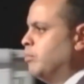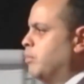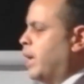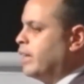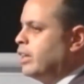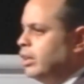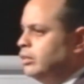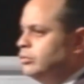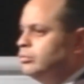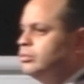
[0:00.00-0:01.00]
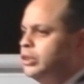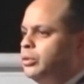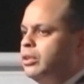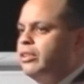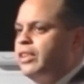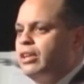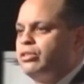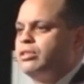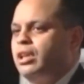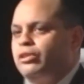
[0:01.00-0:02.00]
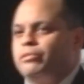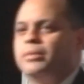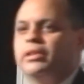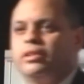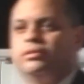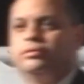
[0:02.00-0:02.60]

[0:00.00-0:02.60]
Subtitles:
My cut, $200,000 a month.